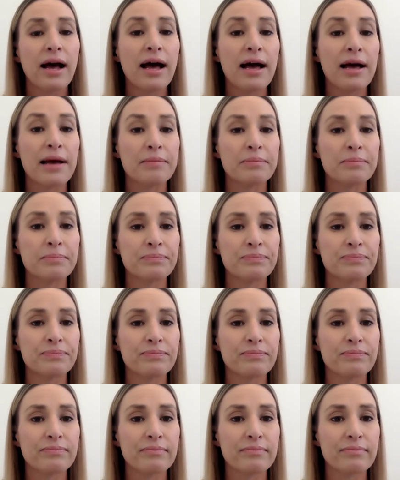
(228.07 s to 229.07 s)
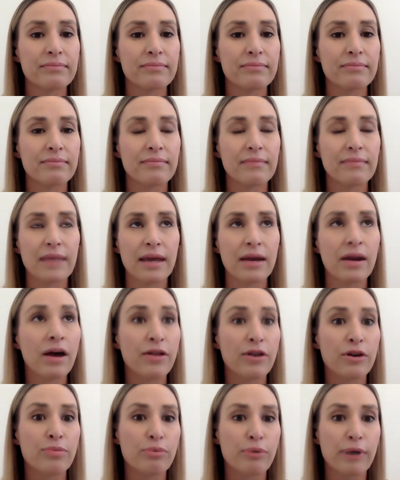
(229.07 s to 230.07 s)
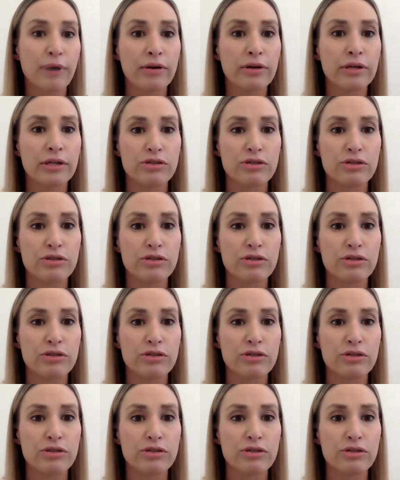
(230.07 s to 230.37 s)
and other parental